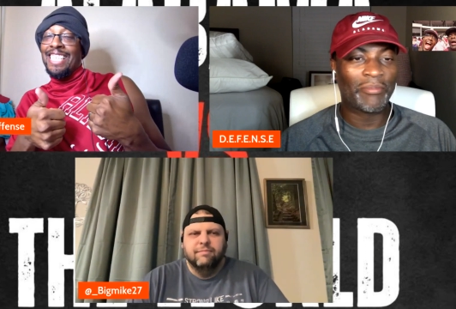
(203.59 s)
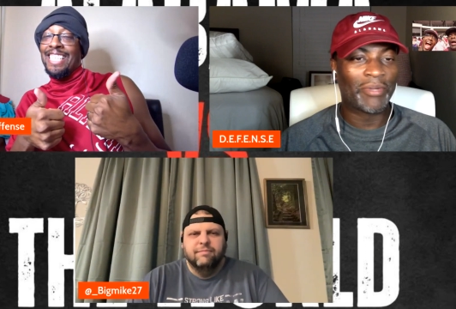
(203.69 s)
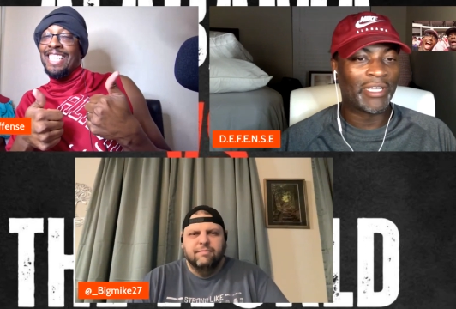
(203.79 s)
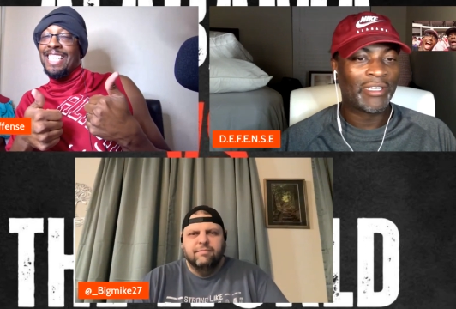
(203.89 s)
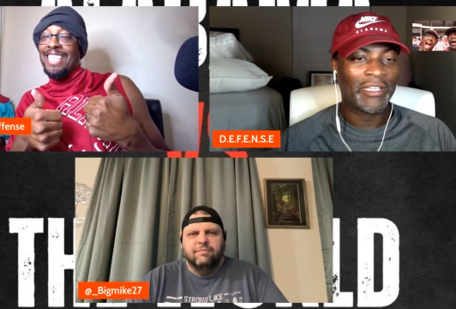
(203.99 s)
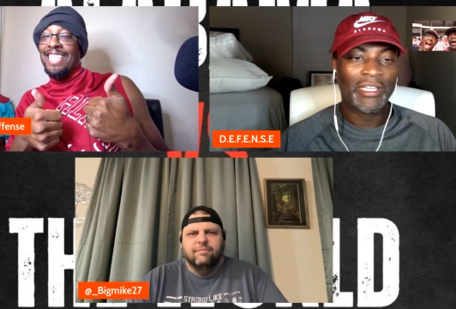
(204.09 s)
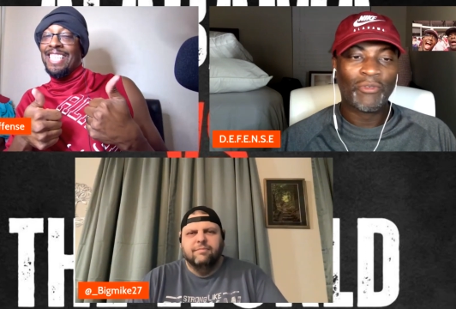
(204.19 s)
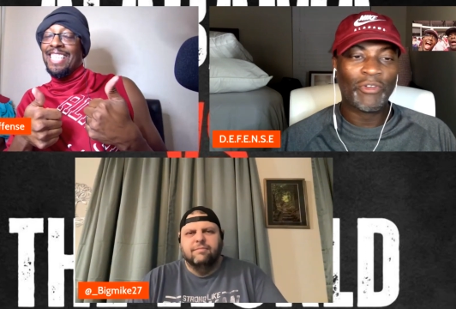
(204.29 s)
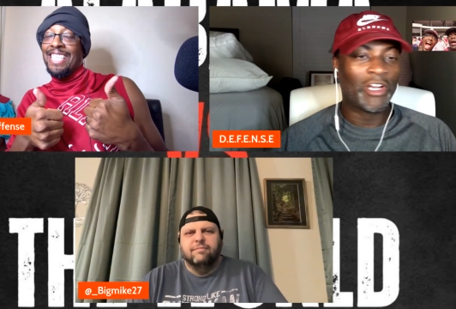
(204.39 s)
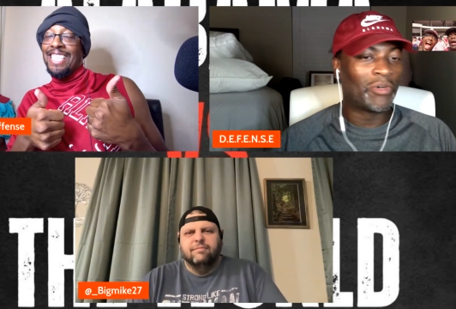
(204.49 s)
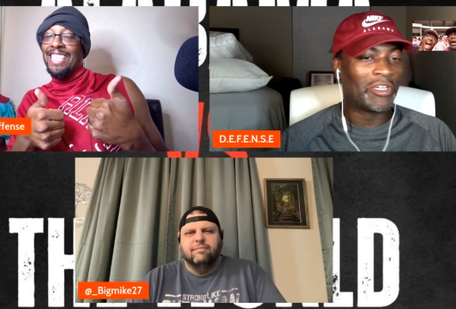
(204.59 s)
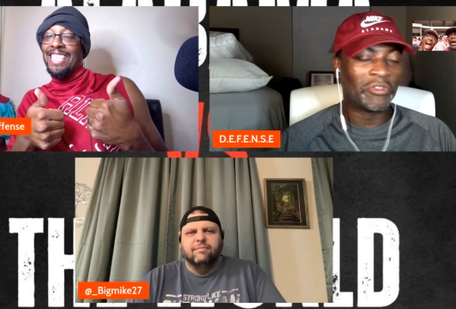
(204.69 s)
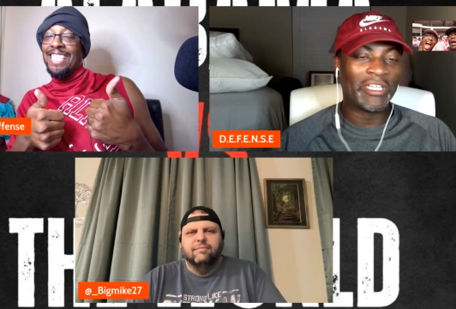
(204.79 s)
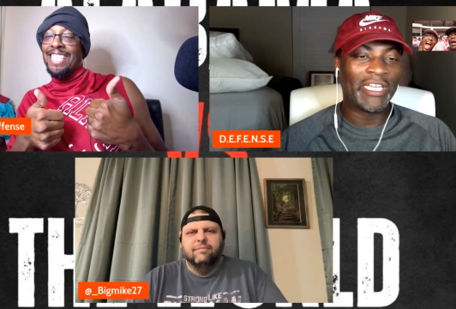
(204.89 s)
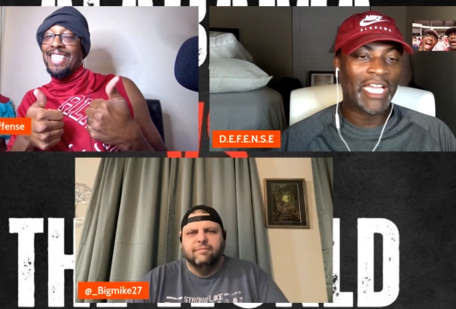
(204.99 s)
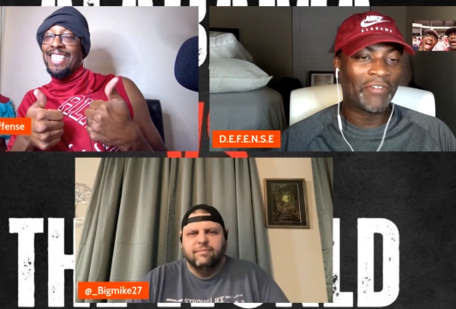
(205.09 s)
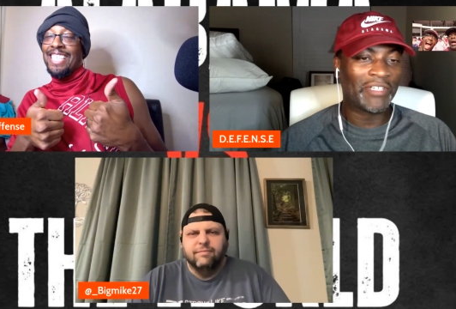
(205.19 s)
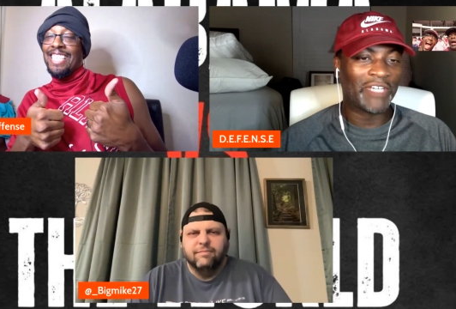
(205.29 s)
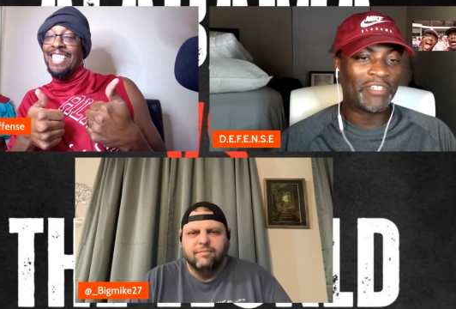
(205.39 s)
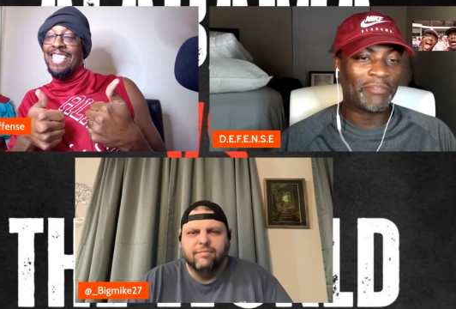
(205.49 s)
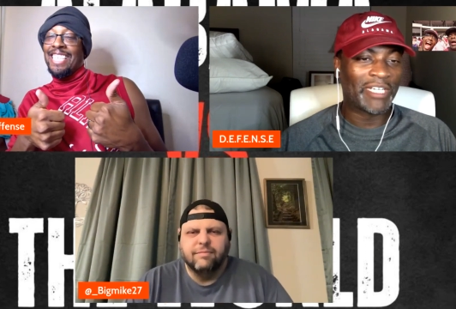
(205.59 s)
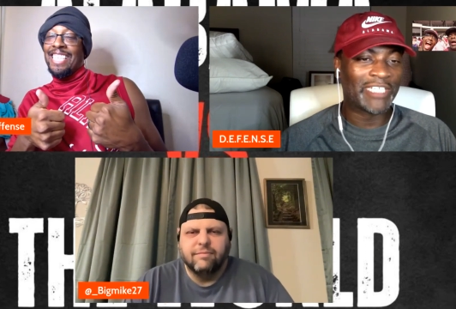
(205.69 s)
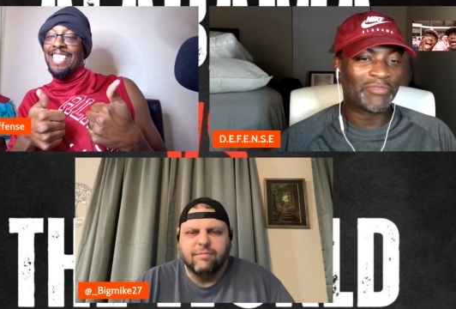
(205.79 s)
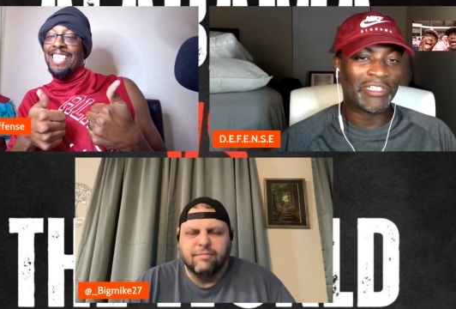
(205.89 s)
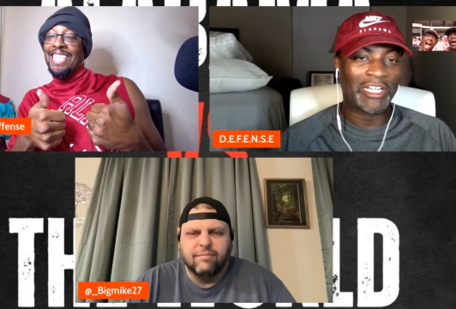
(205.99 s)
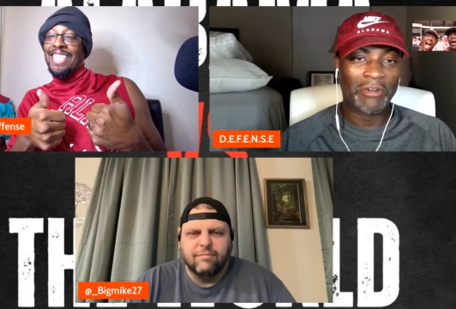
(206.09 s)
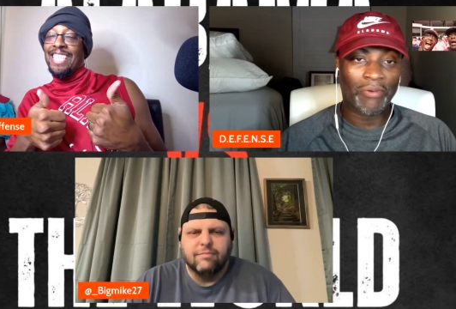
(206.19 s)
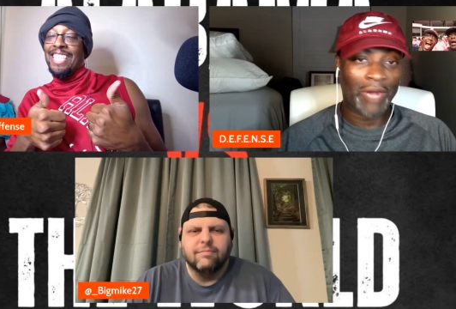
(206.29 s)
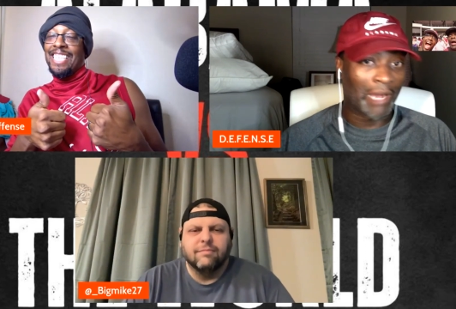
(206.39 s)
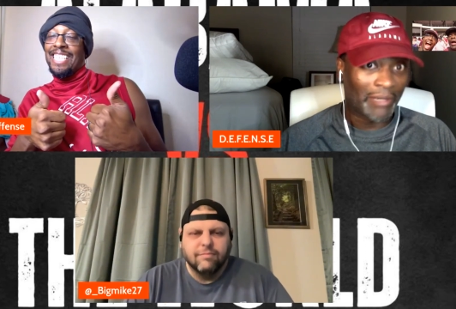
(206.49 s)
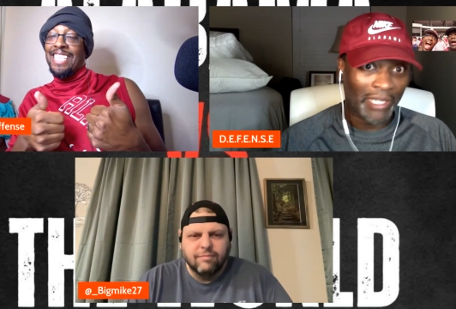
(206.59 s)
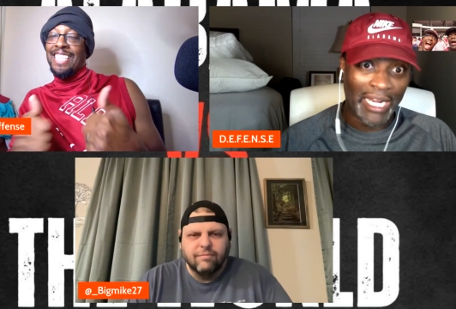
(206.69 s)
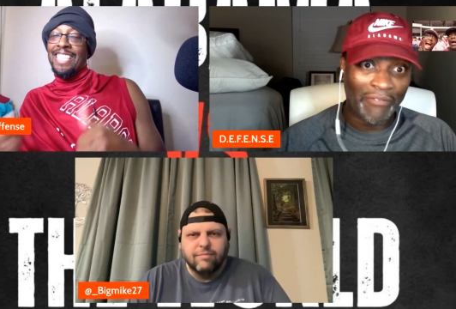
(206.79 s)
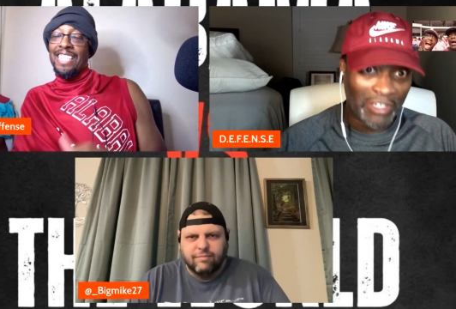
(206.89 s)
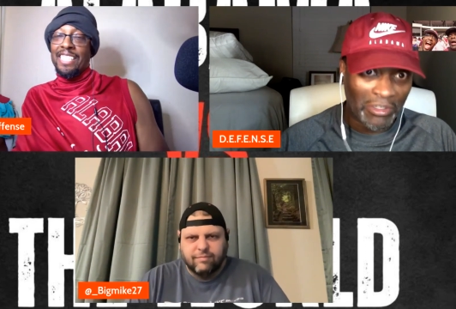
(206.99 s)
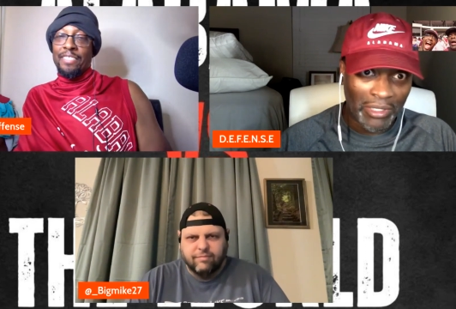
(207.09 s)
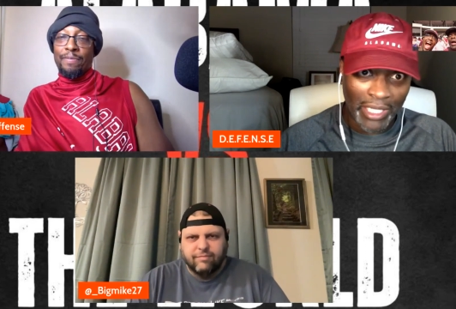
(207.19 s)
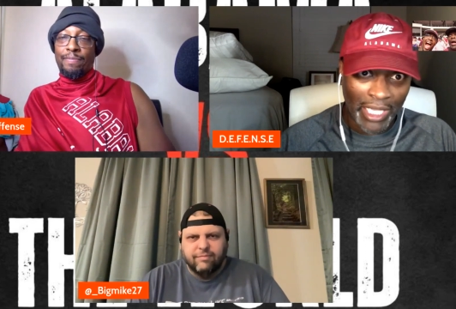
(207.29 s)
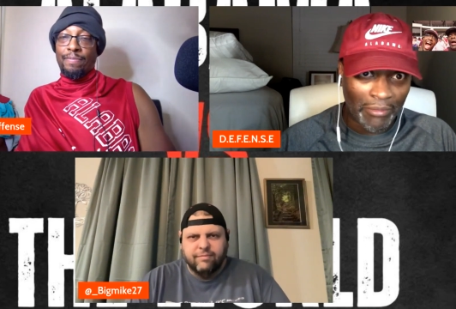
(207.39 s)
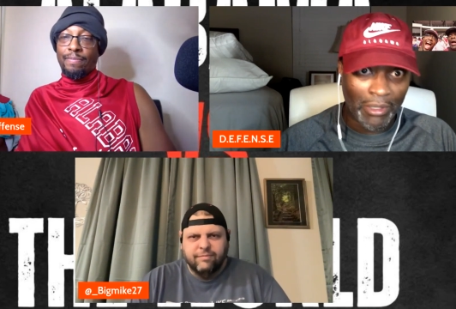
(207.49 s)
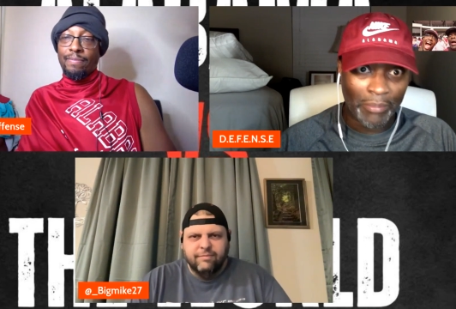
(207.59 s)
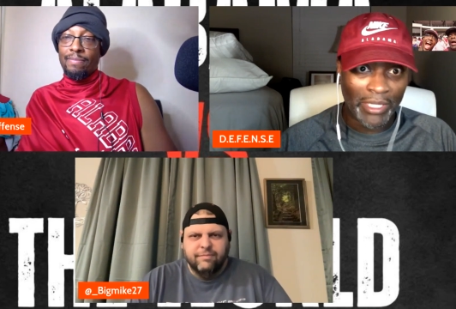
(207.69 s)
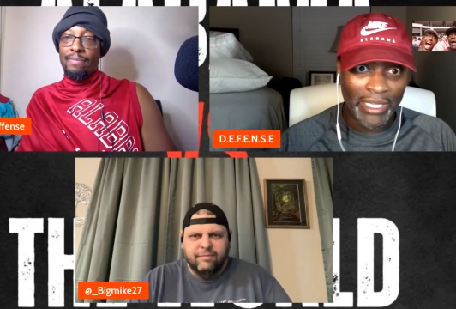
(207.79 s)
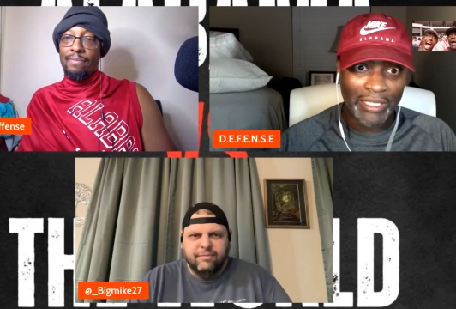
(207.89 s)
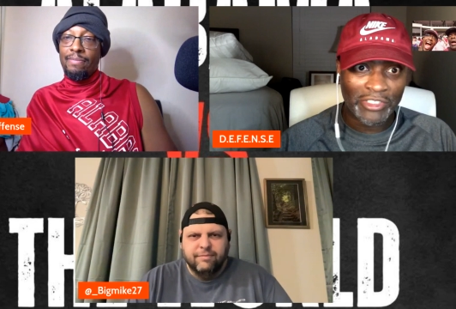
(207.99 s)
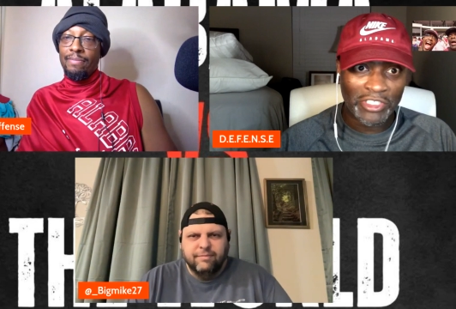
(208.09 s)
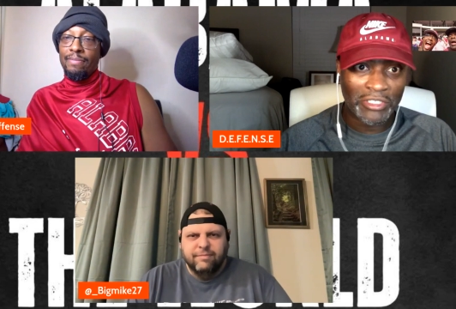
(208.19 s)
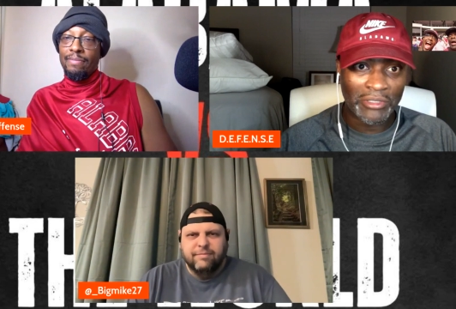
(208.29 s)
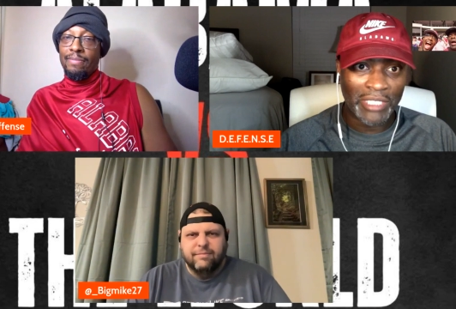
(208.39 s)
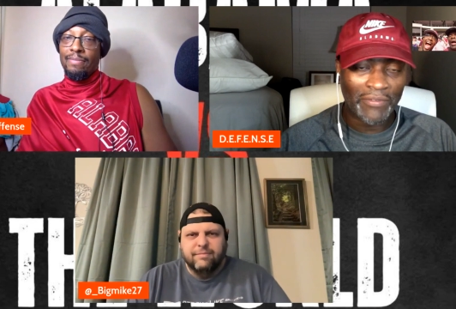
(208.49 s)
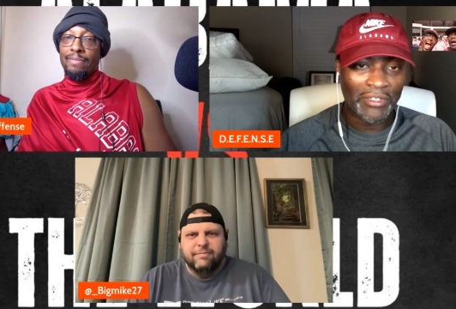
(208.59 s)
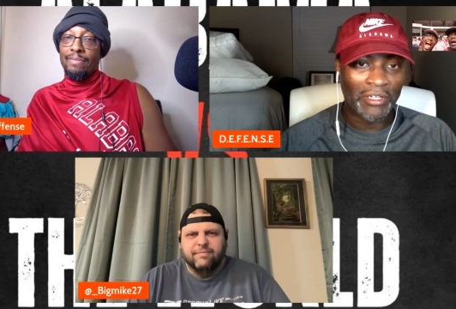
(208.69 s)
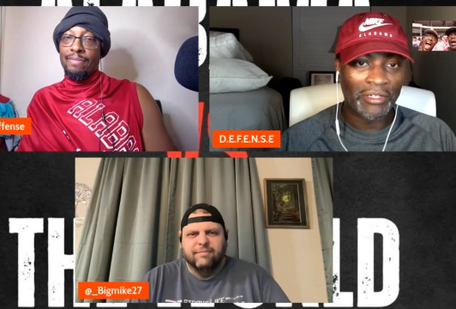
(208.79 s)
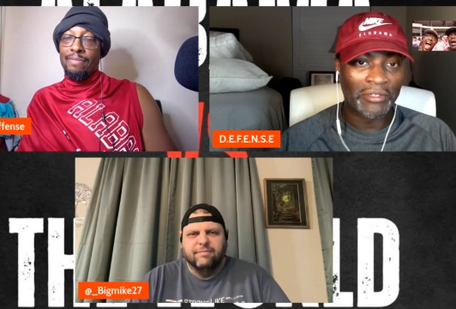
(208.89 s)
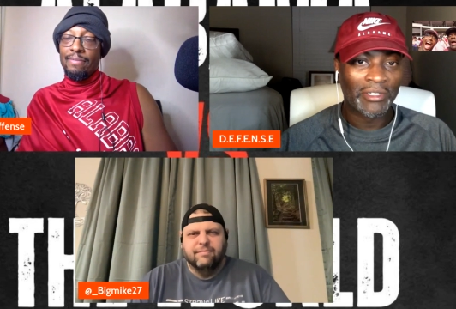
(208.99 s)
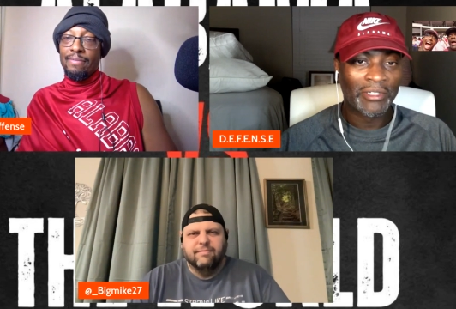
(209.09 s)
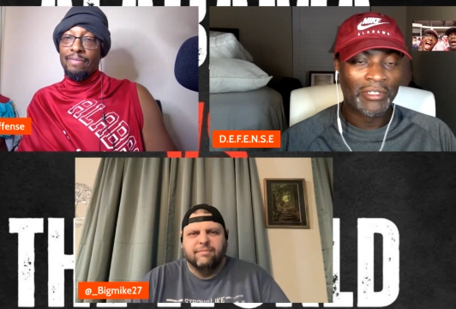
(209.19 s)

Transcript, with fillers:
Speaker 1: But we don't want to do any heavy lifting because we know we're probably going to have to do it again when we play LSU, even though